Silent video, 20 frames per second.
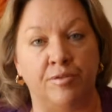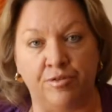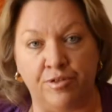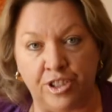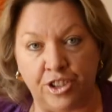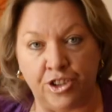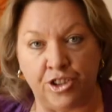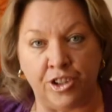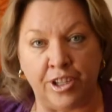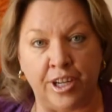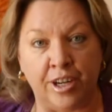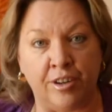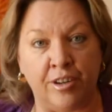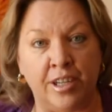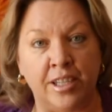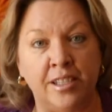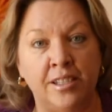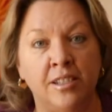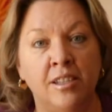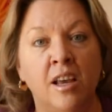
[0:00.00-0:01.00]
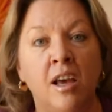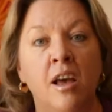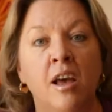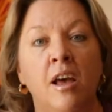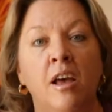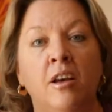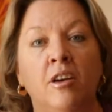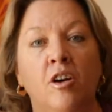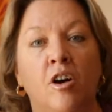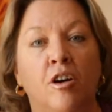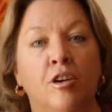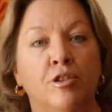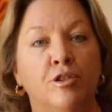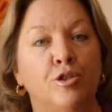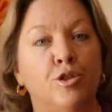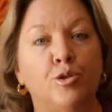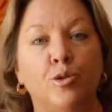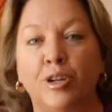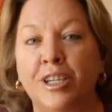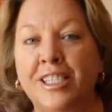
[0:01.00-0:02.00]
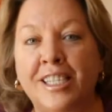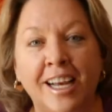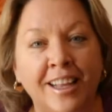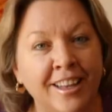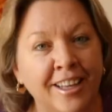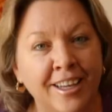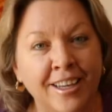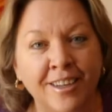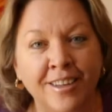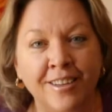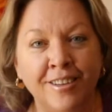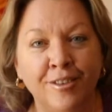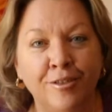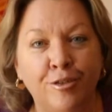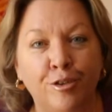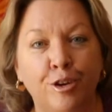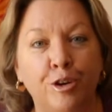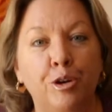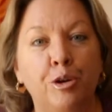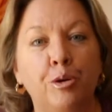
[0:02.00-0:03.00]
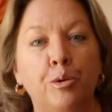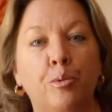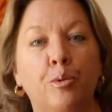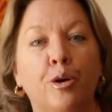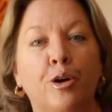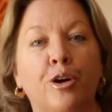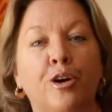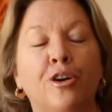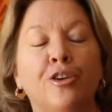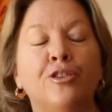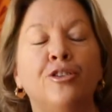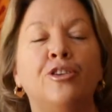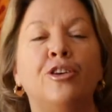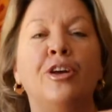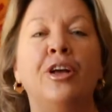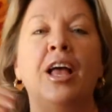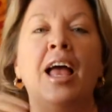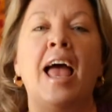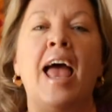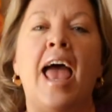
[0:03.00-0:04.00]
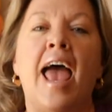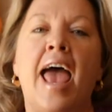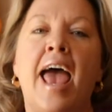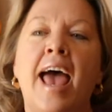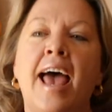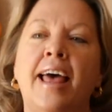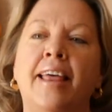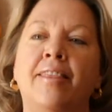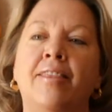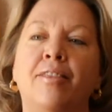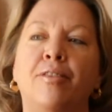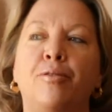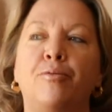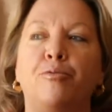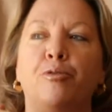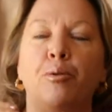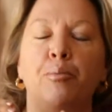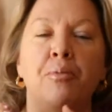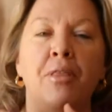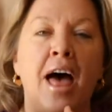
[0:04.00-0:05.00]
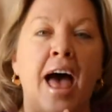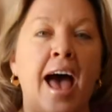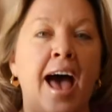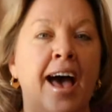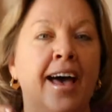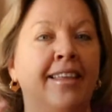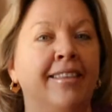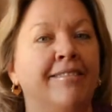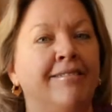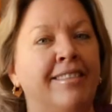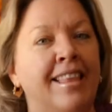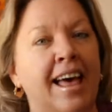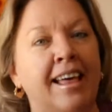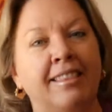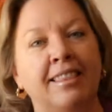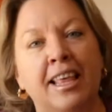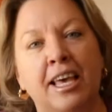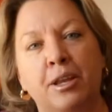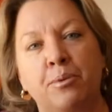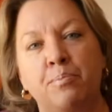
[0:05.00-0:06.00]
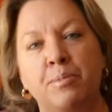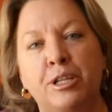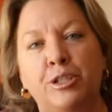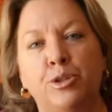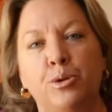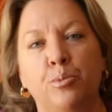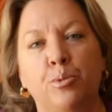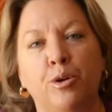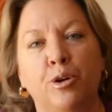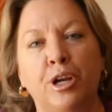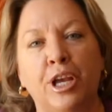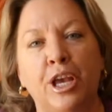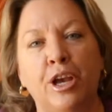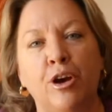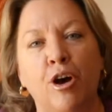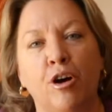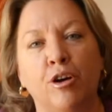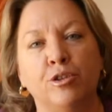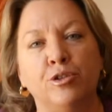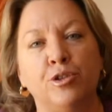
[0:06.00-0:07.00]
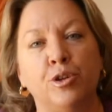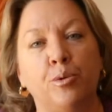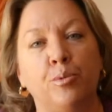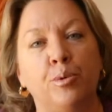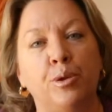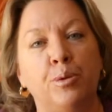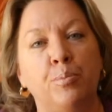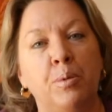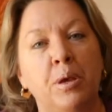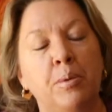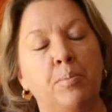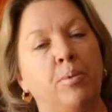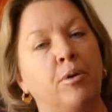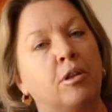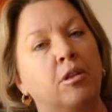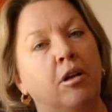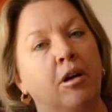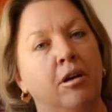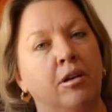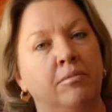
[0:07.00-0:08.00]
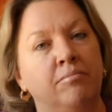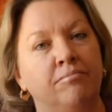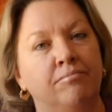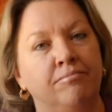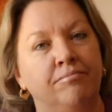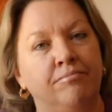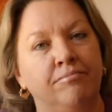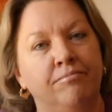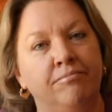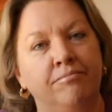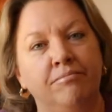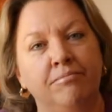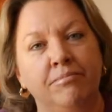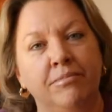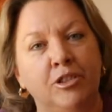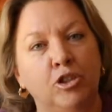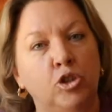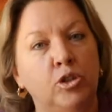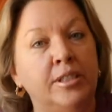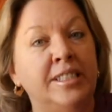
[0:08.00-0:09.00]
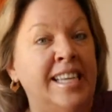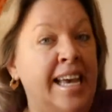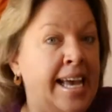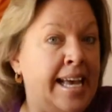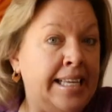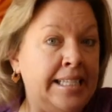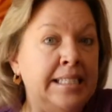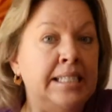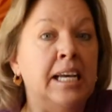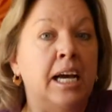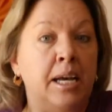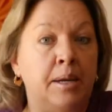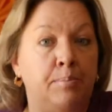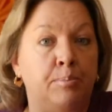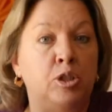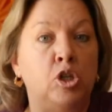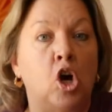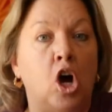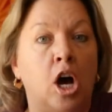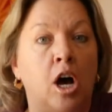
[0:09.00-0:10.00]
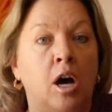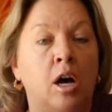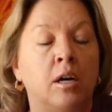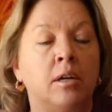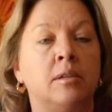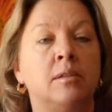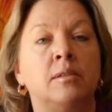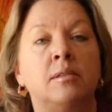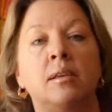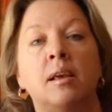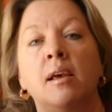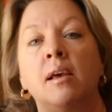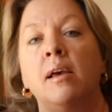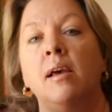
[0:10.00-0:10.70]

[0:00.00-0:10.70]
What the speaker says: and visionaries called Storytelling for a New World. And from that led me to working also with people on TED type talks,